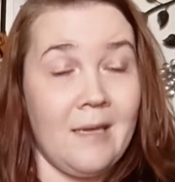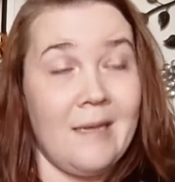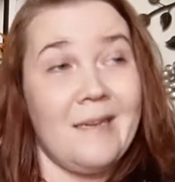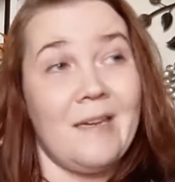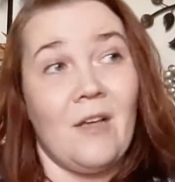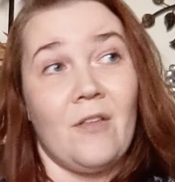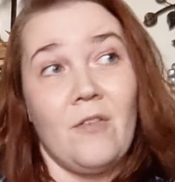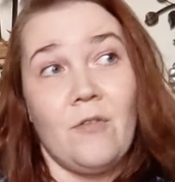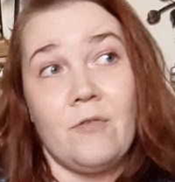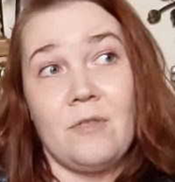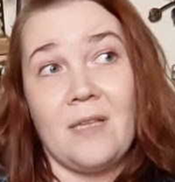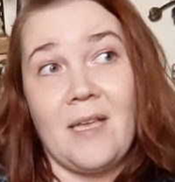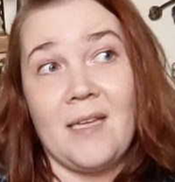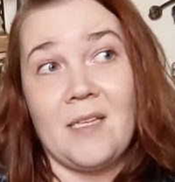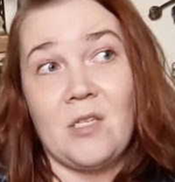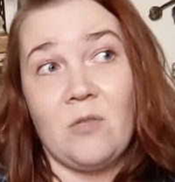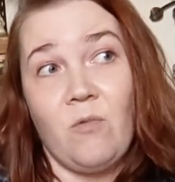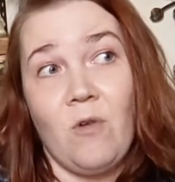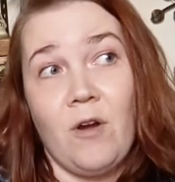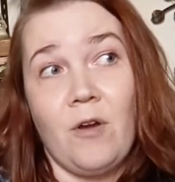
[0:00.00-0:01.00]
Now, those
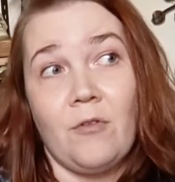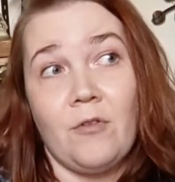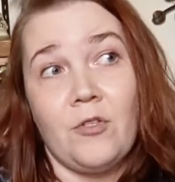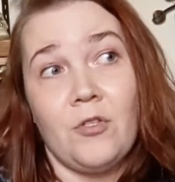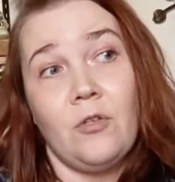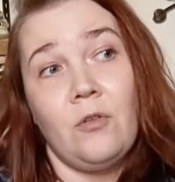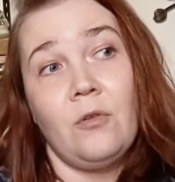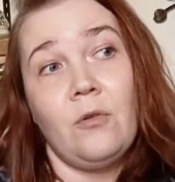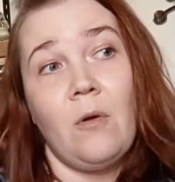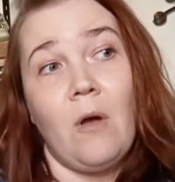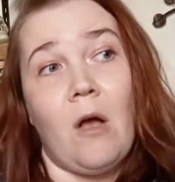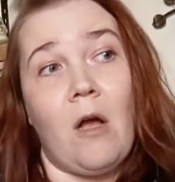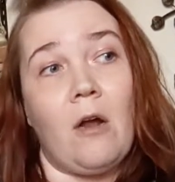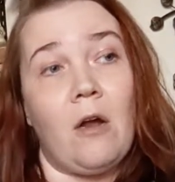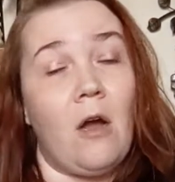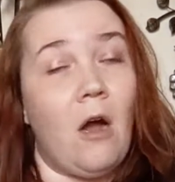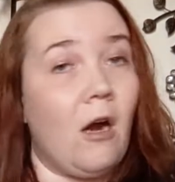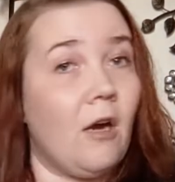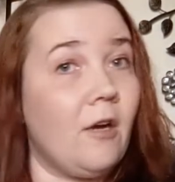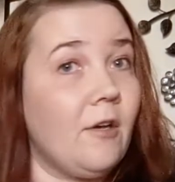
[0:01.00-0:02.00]
last 1 or 2 are
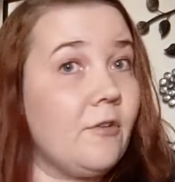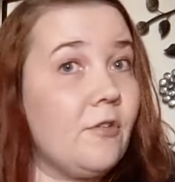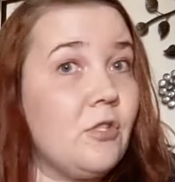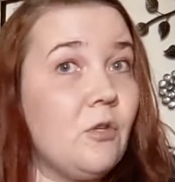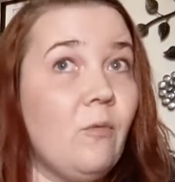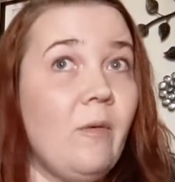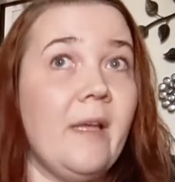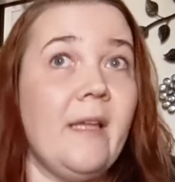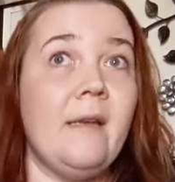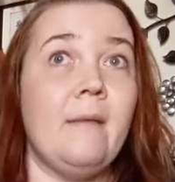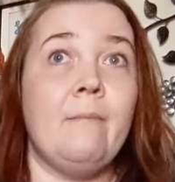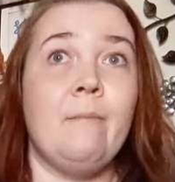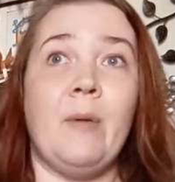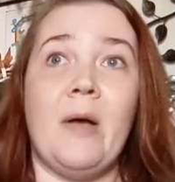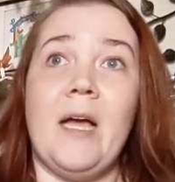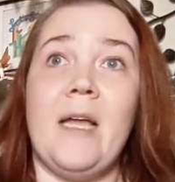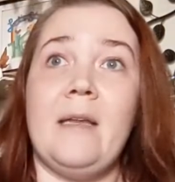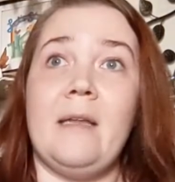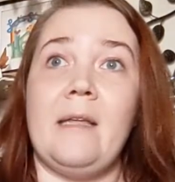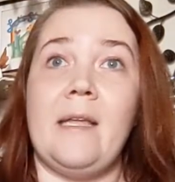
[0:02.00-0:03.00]
harder to win,
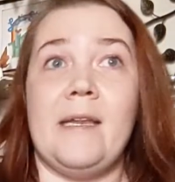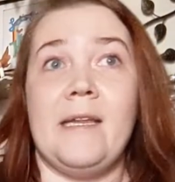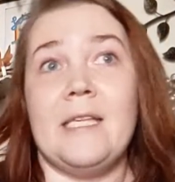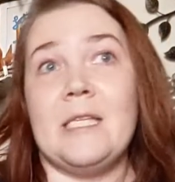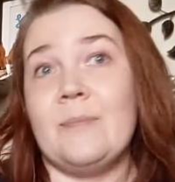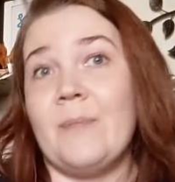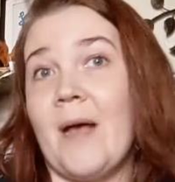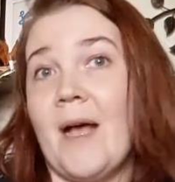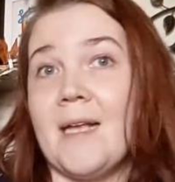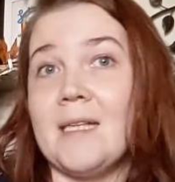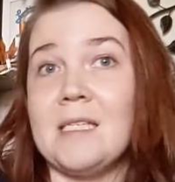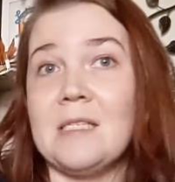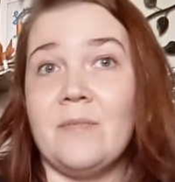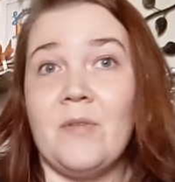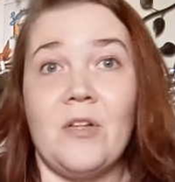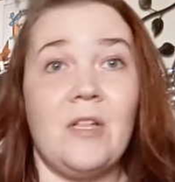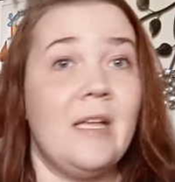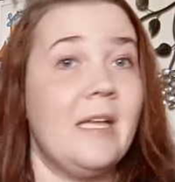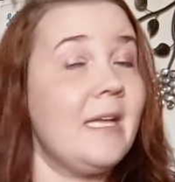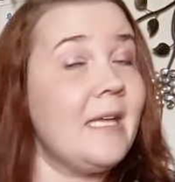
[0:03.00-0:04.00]
but it is
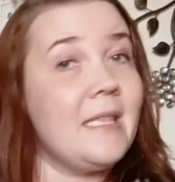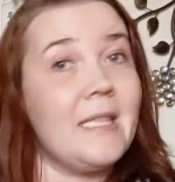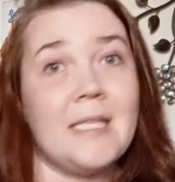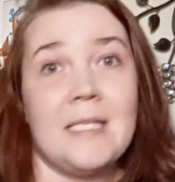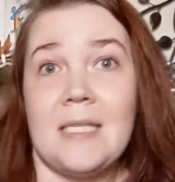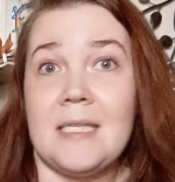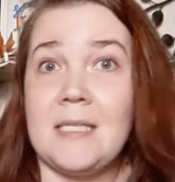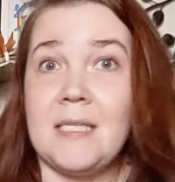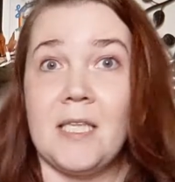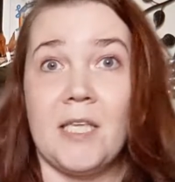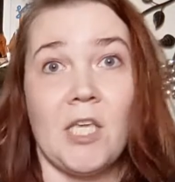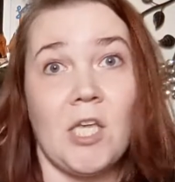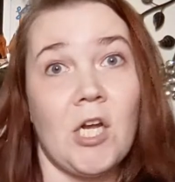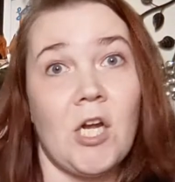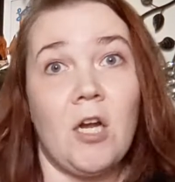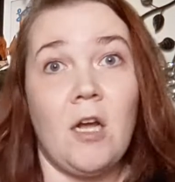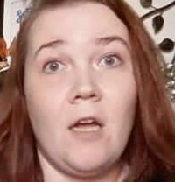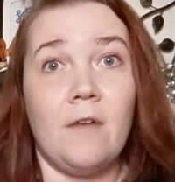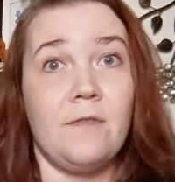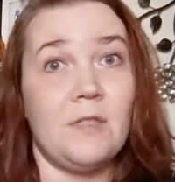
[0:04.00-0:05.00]
possible. This is the
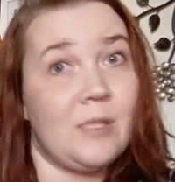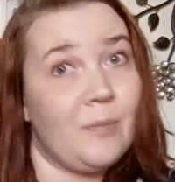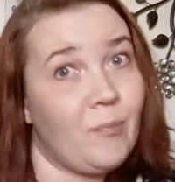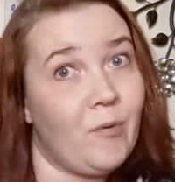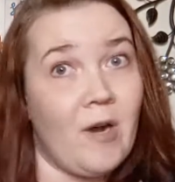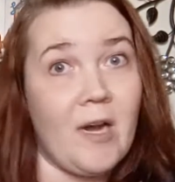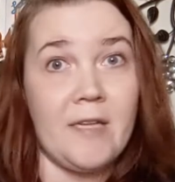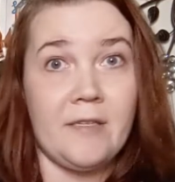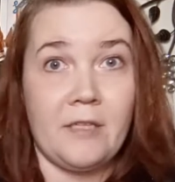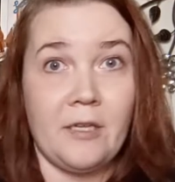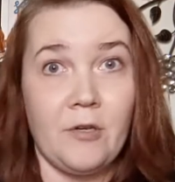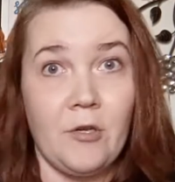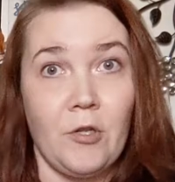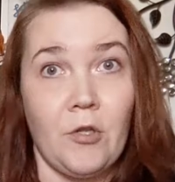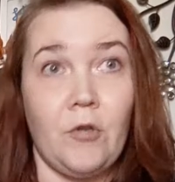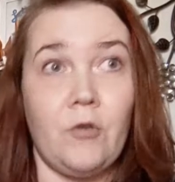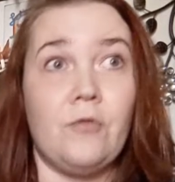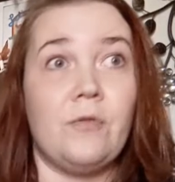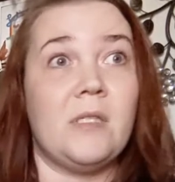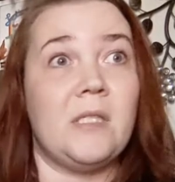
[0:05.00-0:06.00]
year of surprising
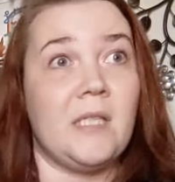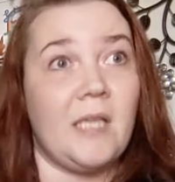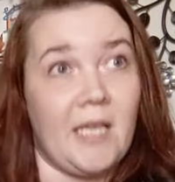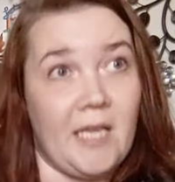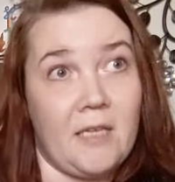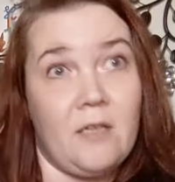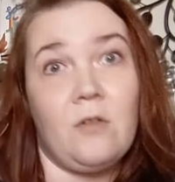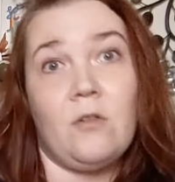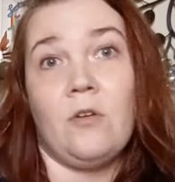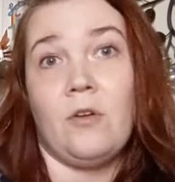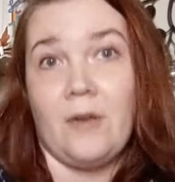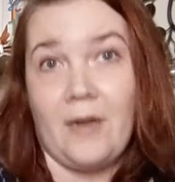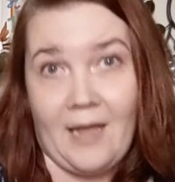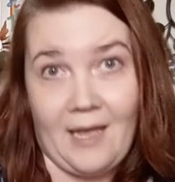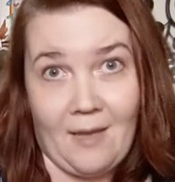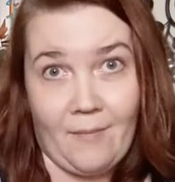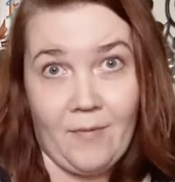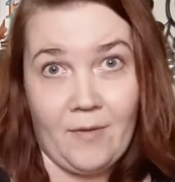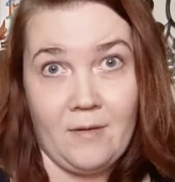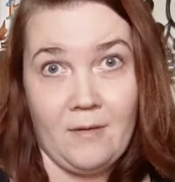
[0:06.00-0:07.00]
news. It could
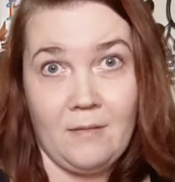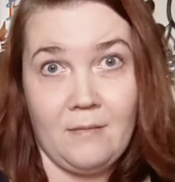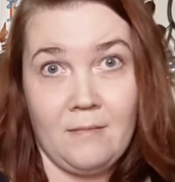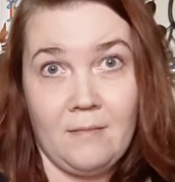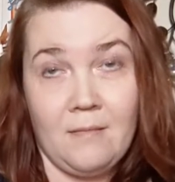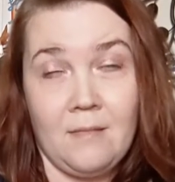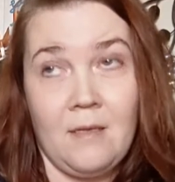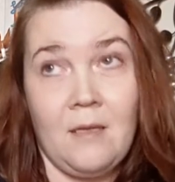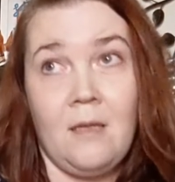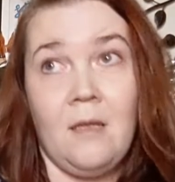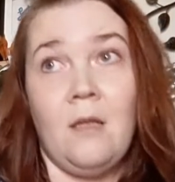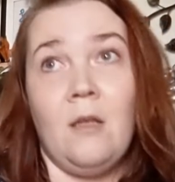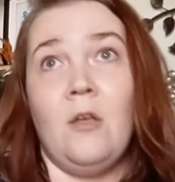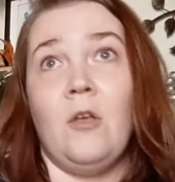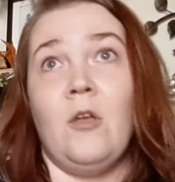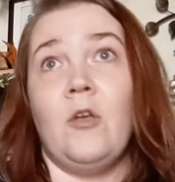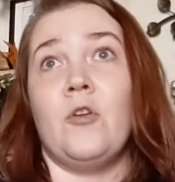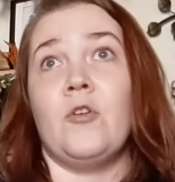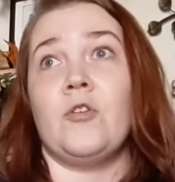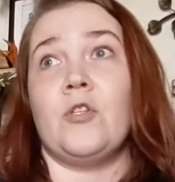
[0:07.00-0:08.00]
happen.
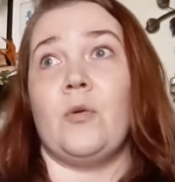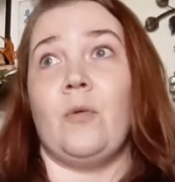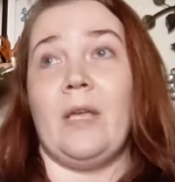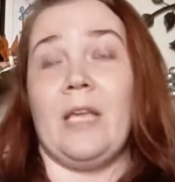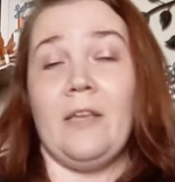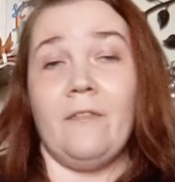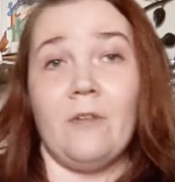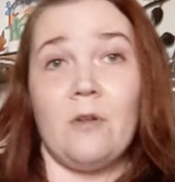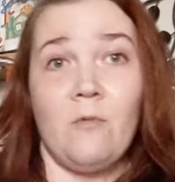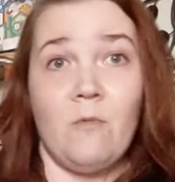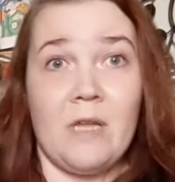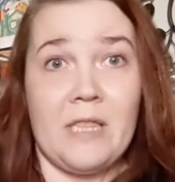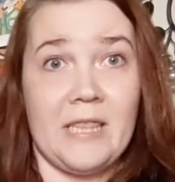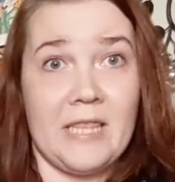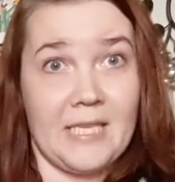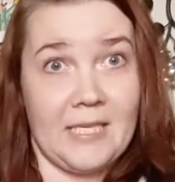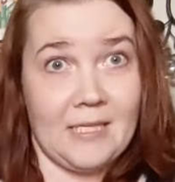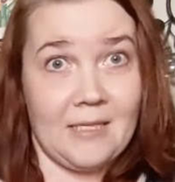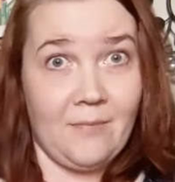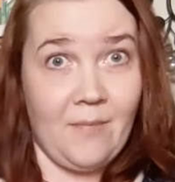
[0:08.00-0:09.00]
So even with
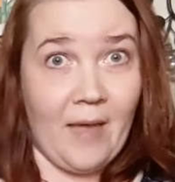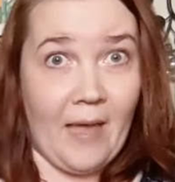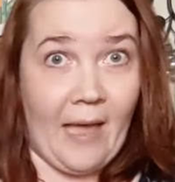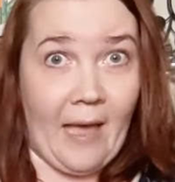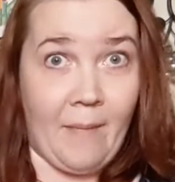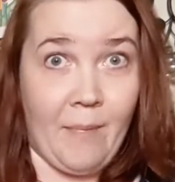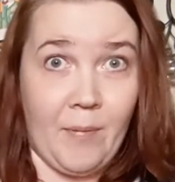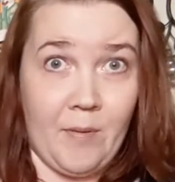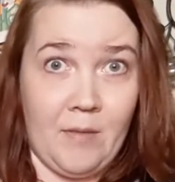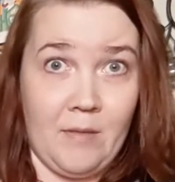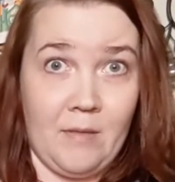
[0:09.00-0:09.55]
this map,